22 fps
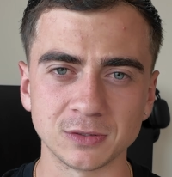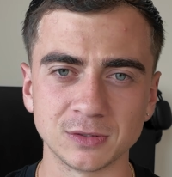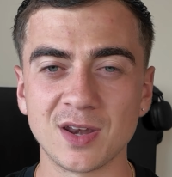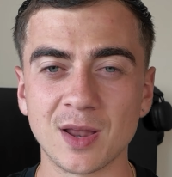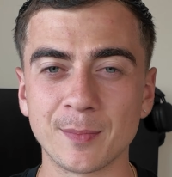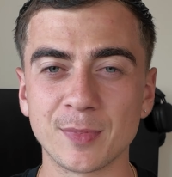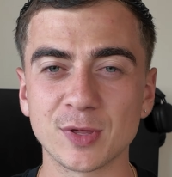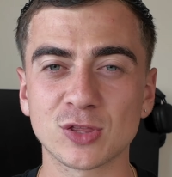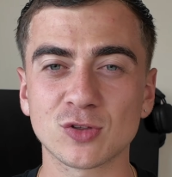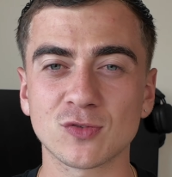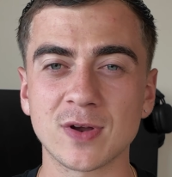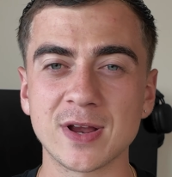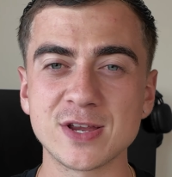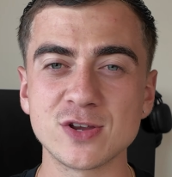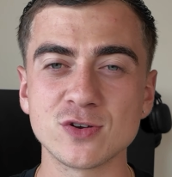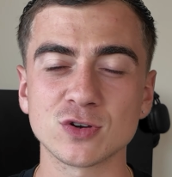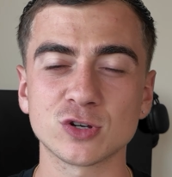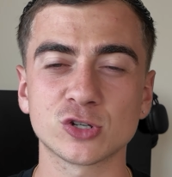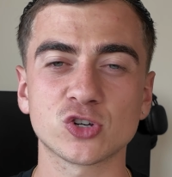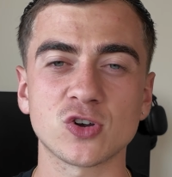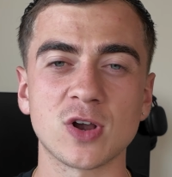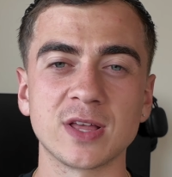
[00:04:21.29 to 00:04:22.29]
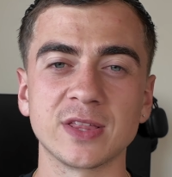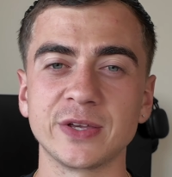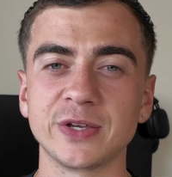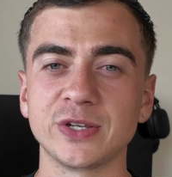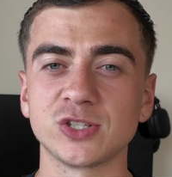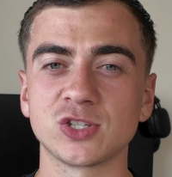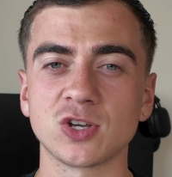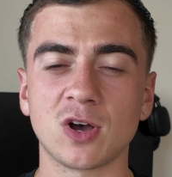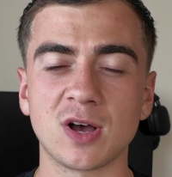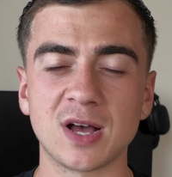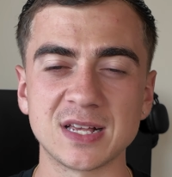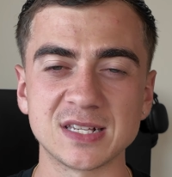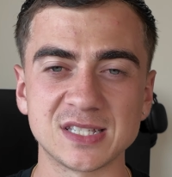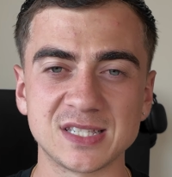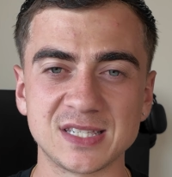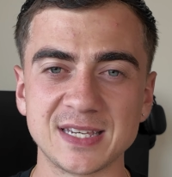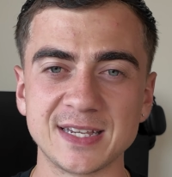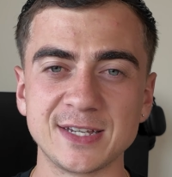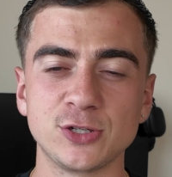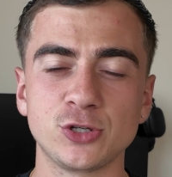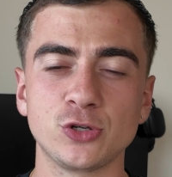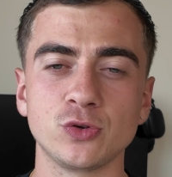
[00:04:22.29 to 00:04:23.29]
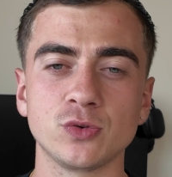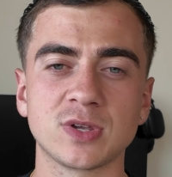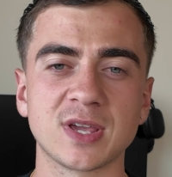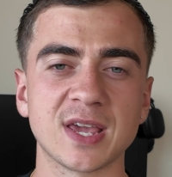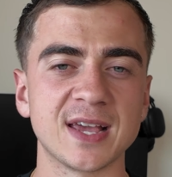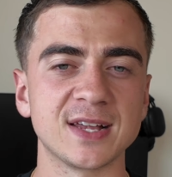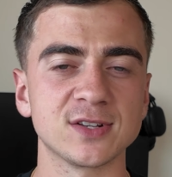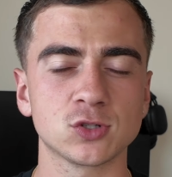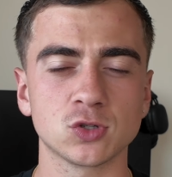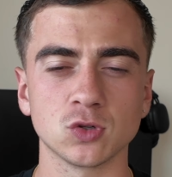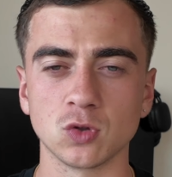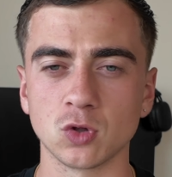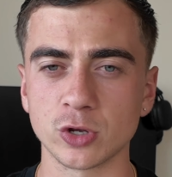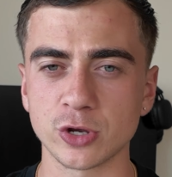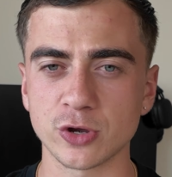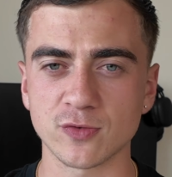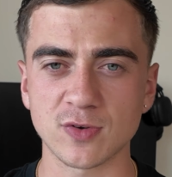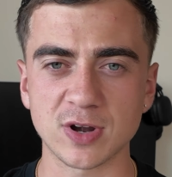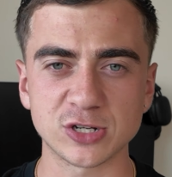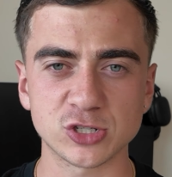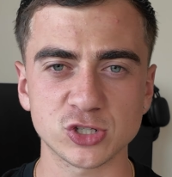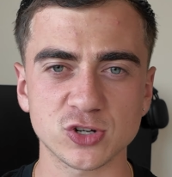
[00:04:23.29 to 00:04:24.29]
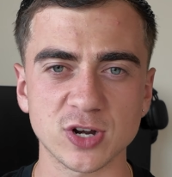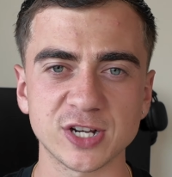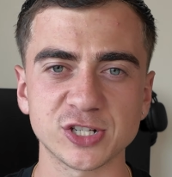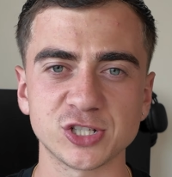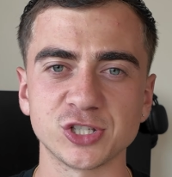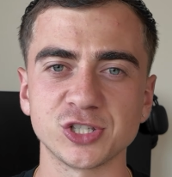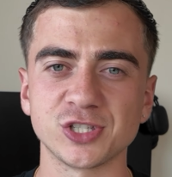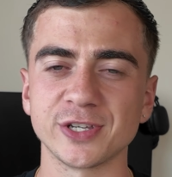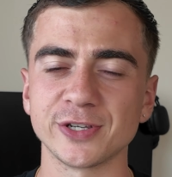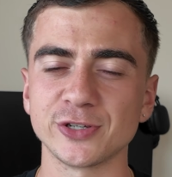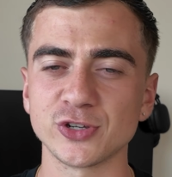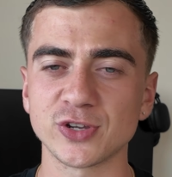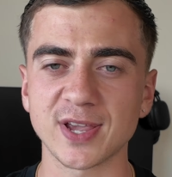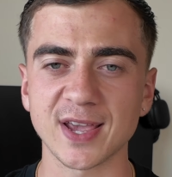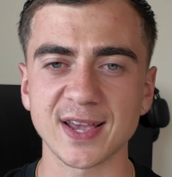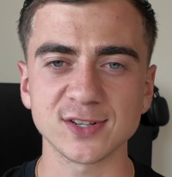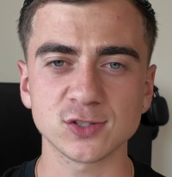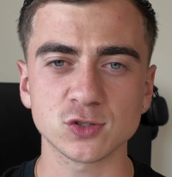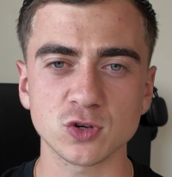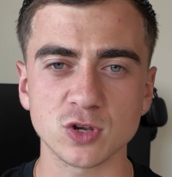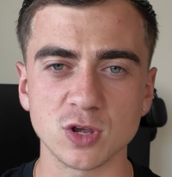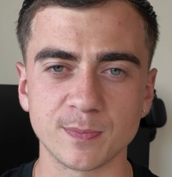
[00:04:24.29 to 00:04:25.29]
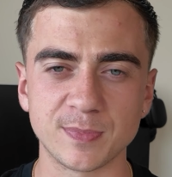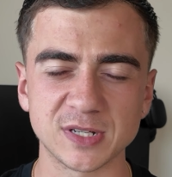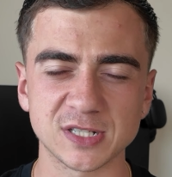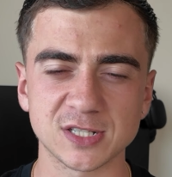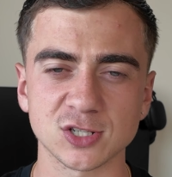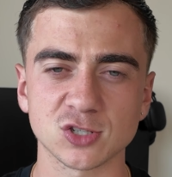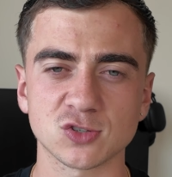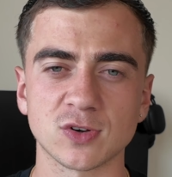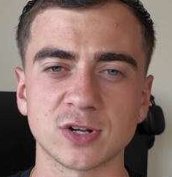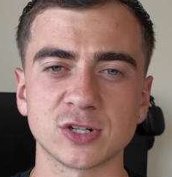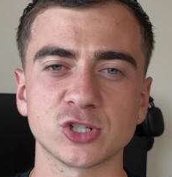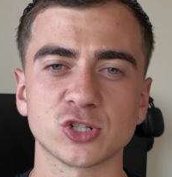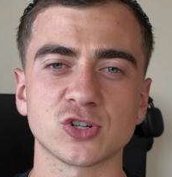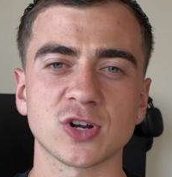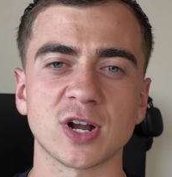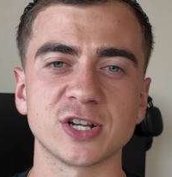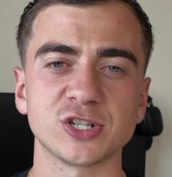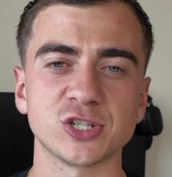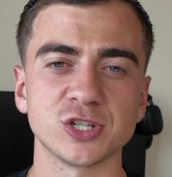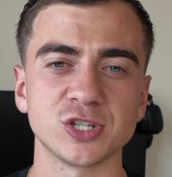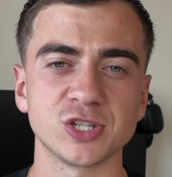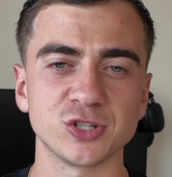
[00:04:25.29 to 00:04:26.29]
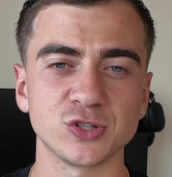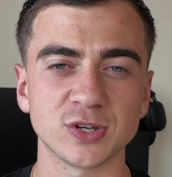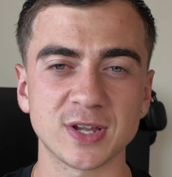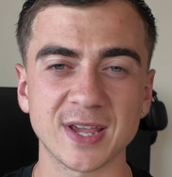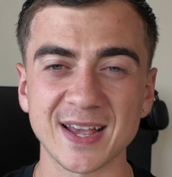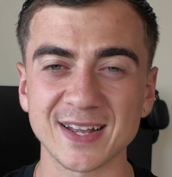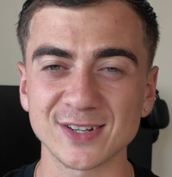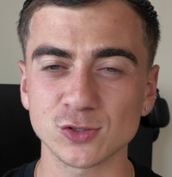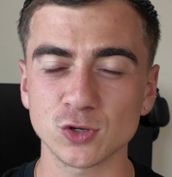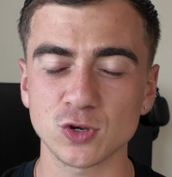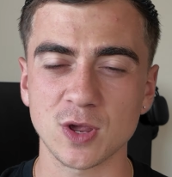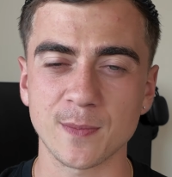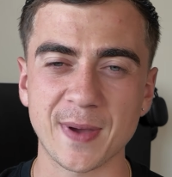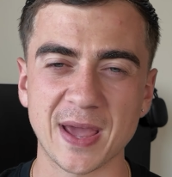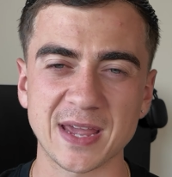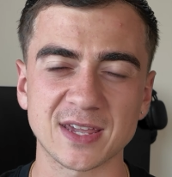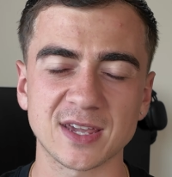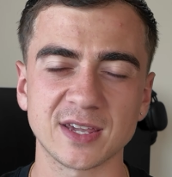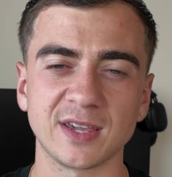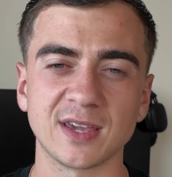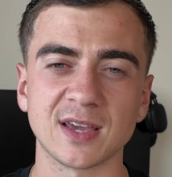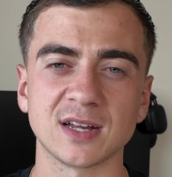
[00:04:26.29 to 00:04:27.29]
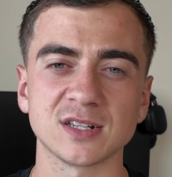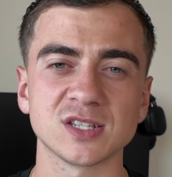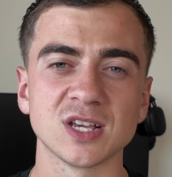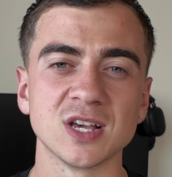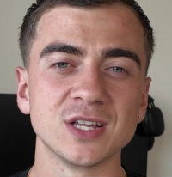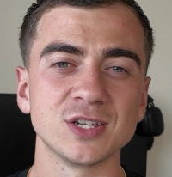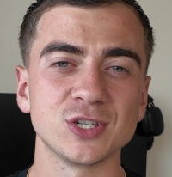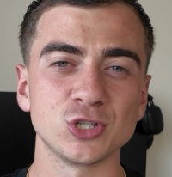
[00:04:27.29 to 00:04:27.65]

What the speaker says: Number 3, your Australian ties. Did you cancel all your registrations? Did you cancel your business registration? Did you cancel your bank accounts?